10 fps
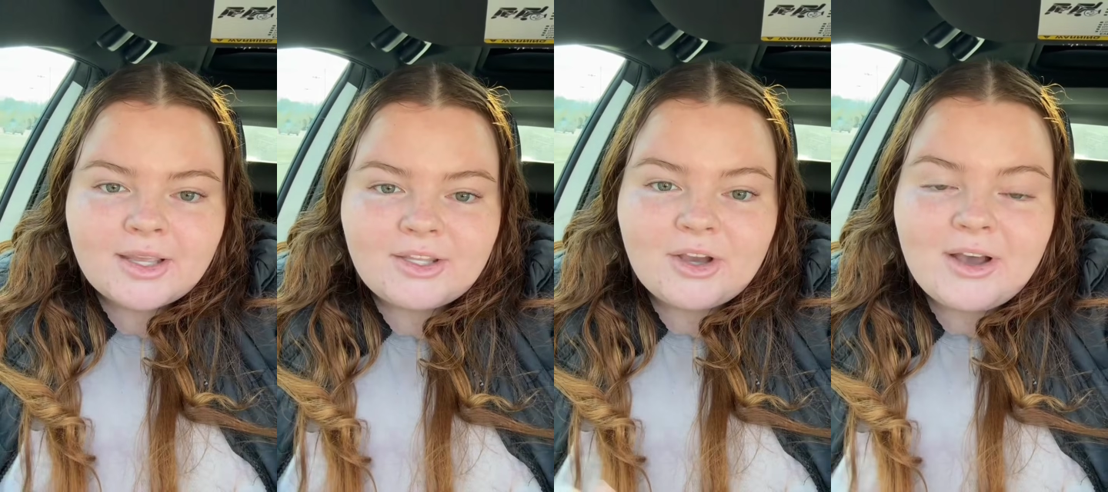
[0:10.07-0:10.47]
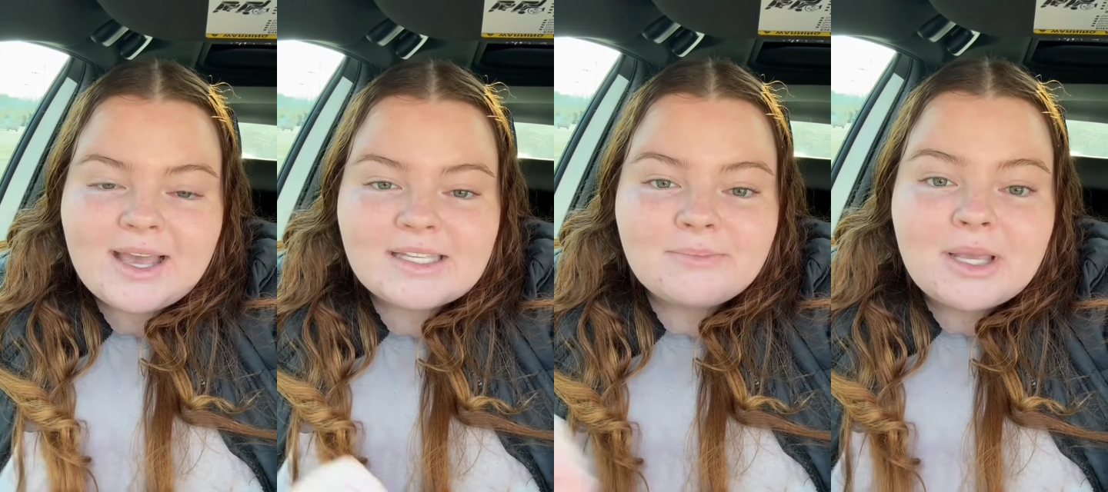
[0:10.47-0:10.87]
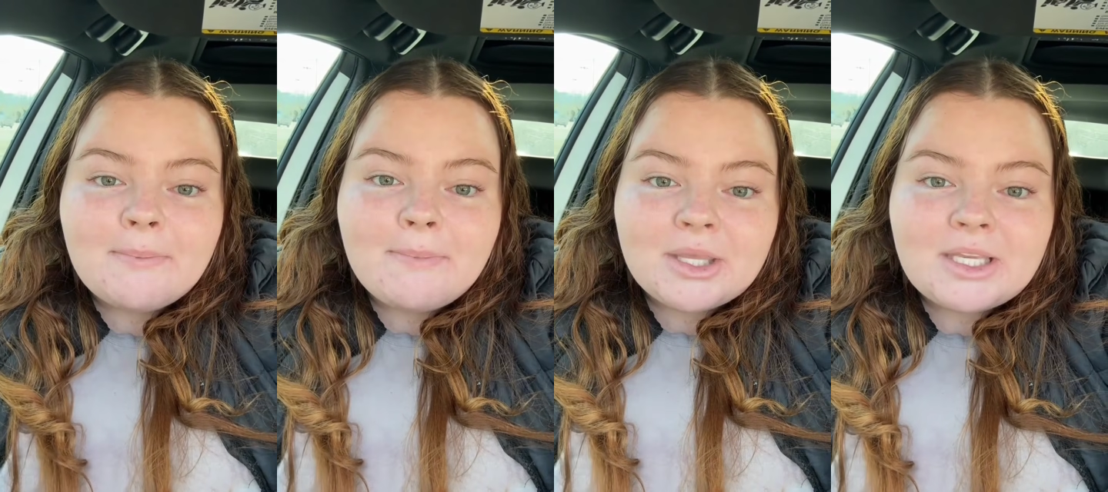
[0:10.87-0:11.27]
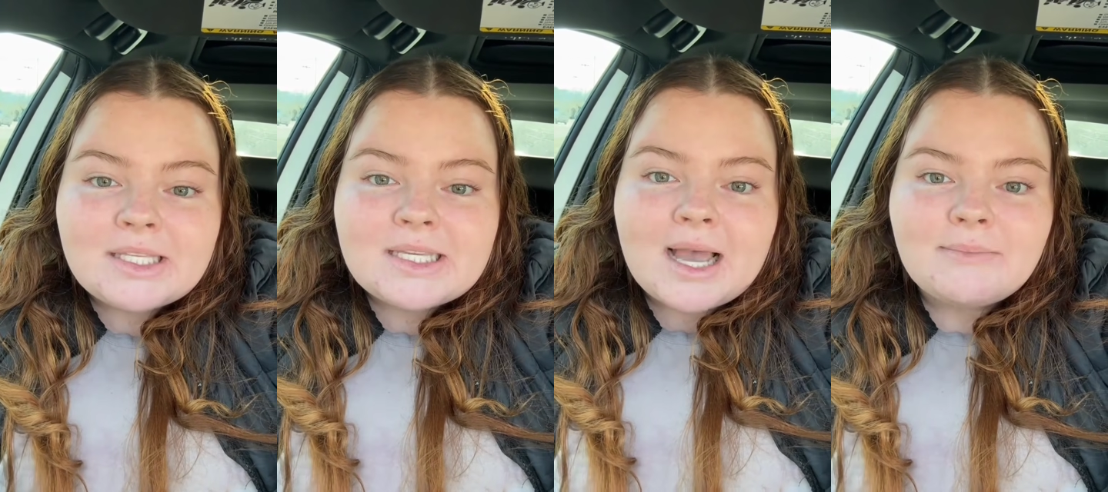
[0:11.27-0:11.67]
Y'all ask me a
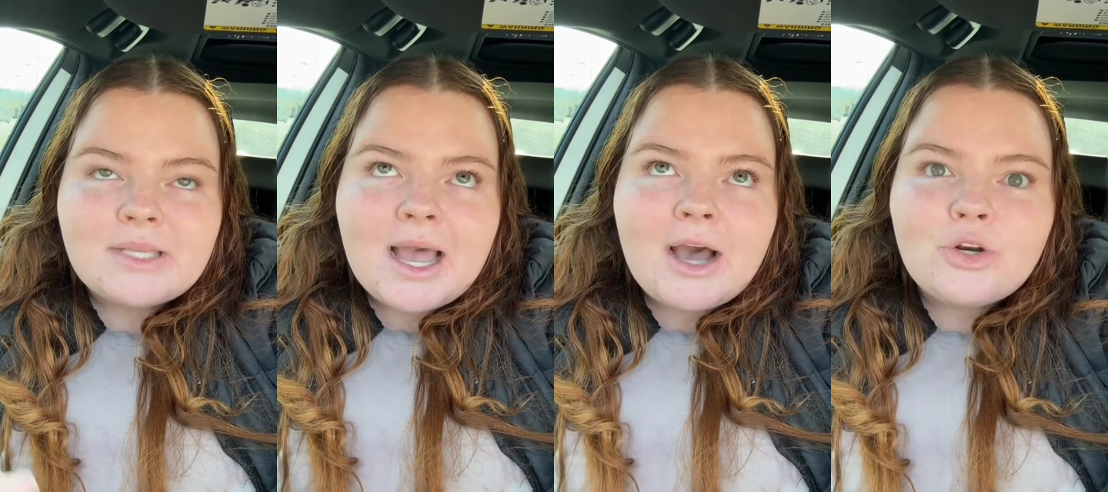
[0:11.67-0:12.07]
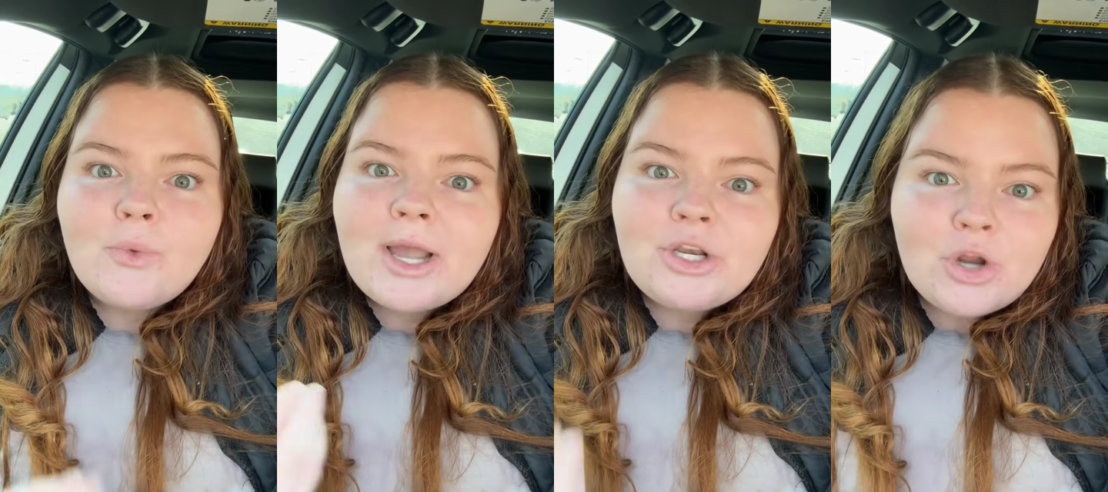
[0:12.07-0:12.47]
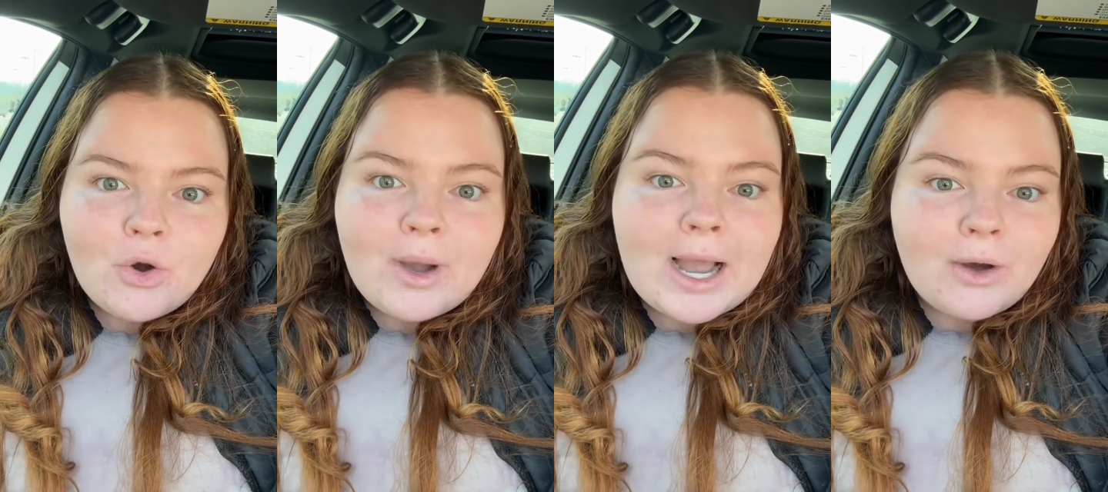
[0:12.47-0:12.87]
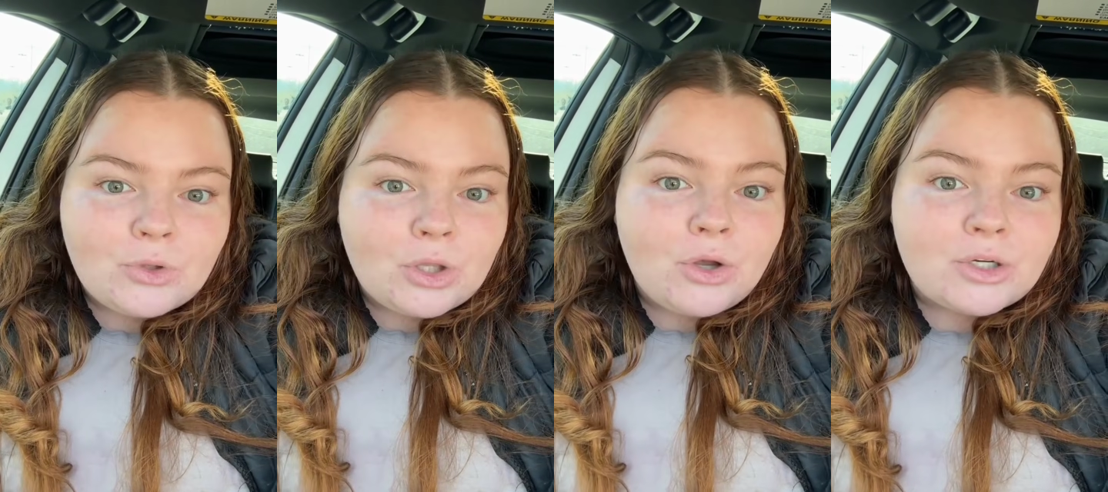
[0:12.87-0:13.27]
million times, how do I know how
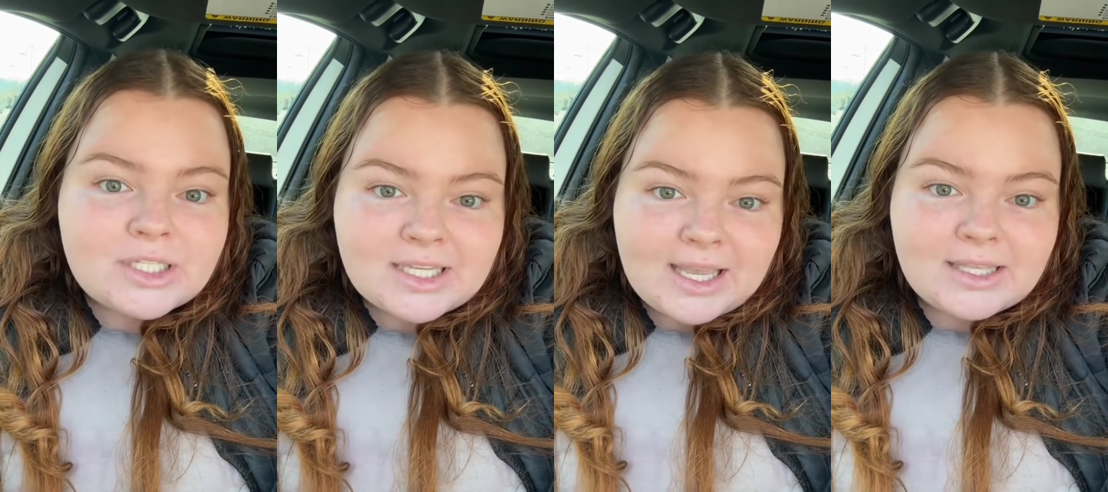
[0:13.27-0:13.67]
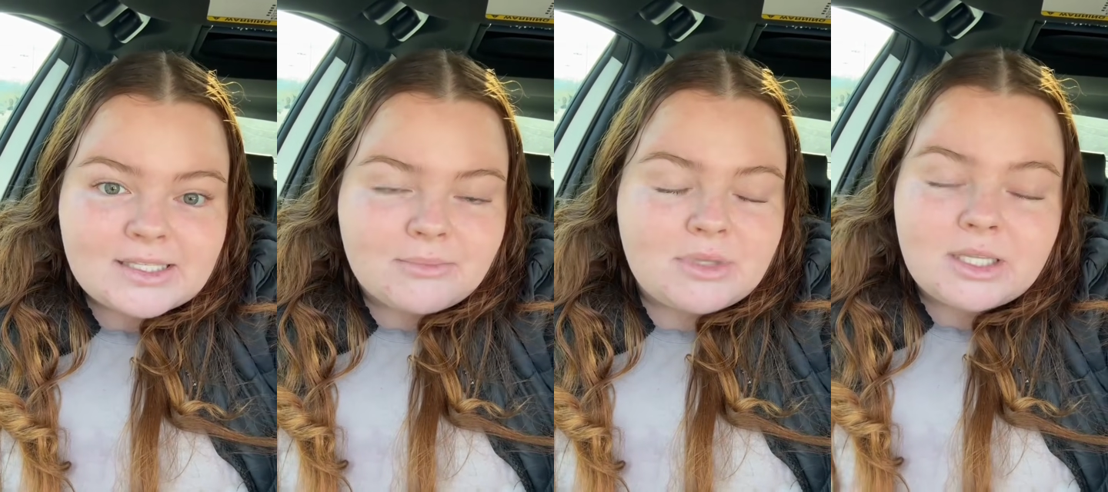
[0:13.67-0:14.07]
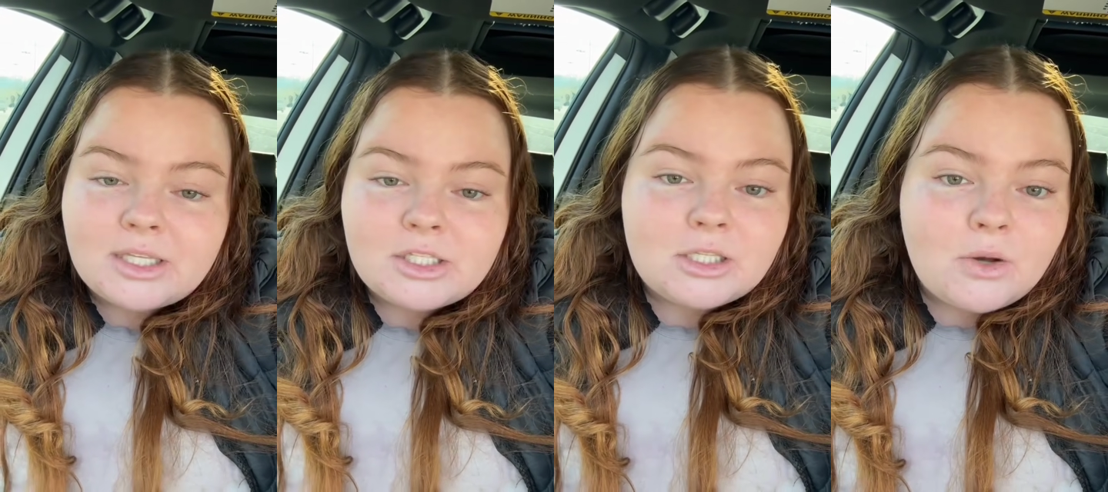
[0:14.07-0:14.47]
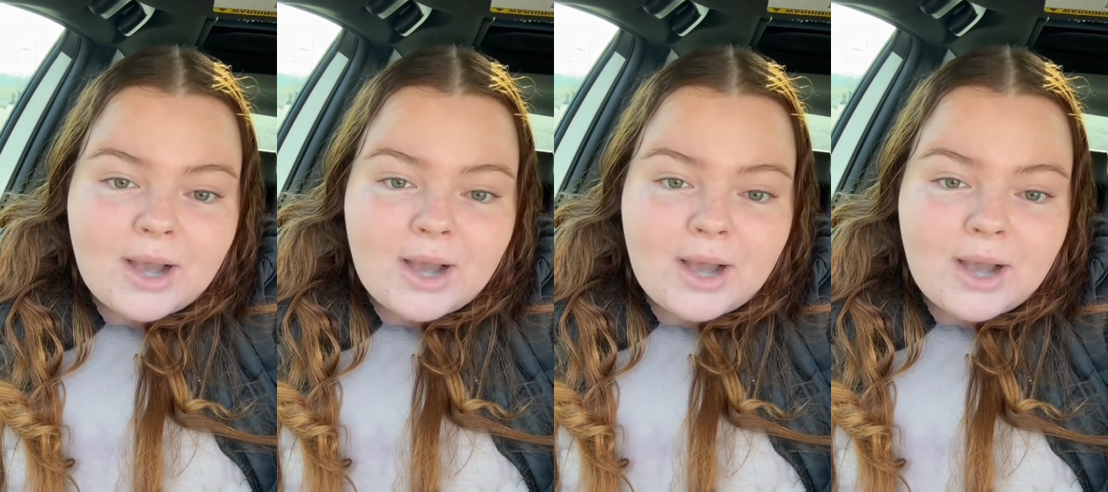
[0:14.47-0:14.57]
long to can something that's low